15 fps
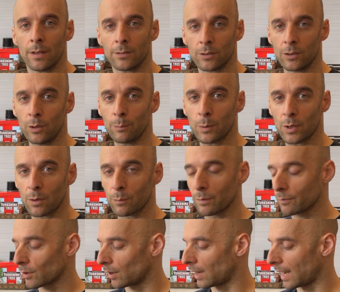It's a new product
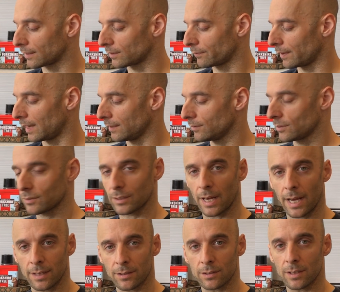we've got, Active Hands. It's a
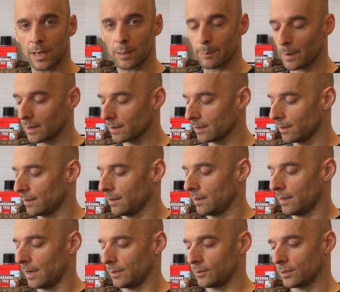HandSteady Mug.
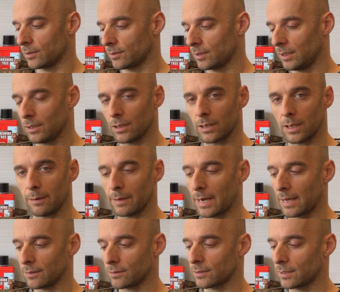As you can see, you can keep your
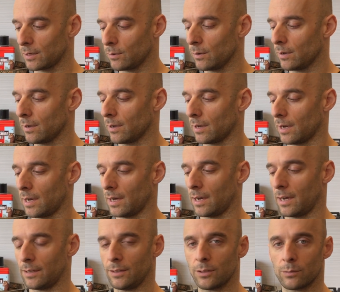hands still,
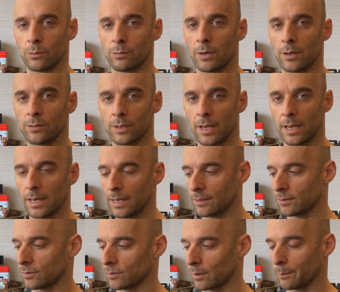and this will rotate here
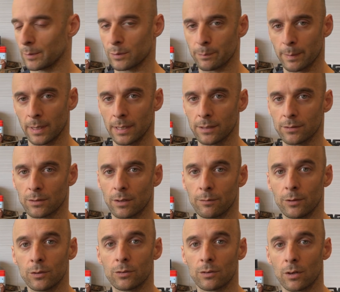to stop it spilling. So
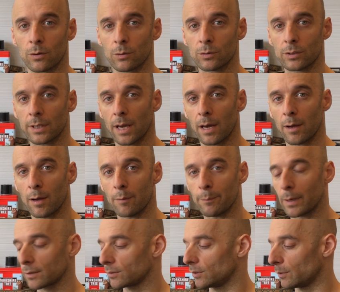if you struggle to get a
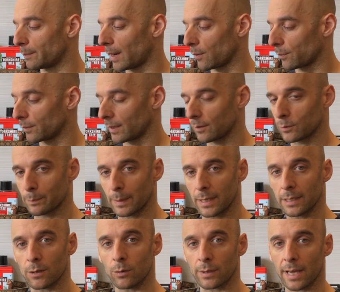mug to your mouth without
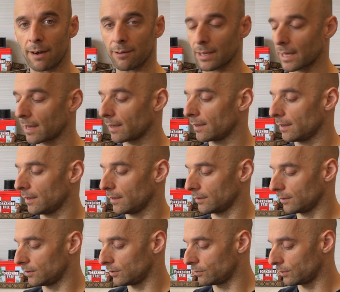spilling or carrying it,
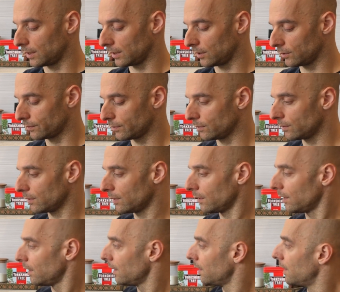this is really useful.
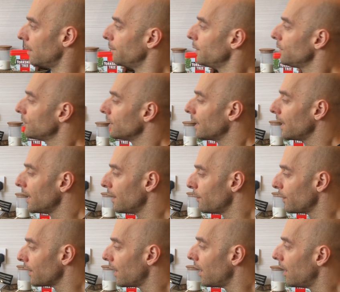I'm using it here
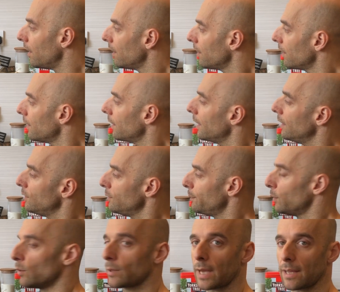with our Easy
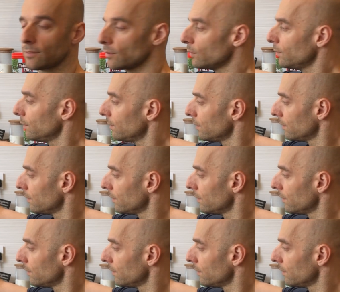Pour kettle.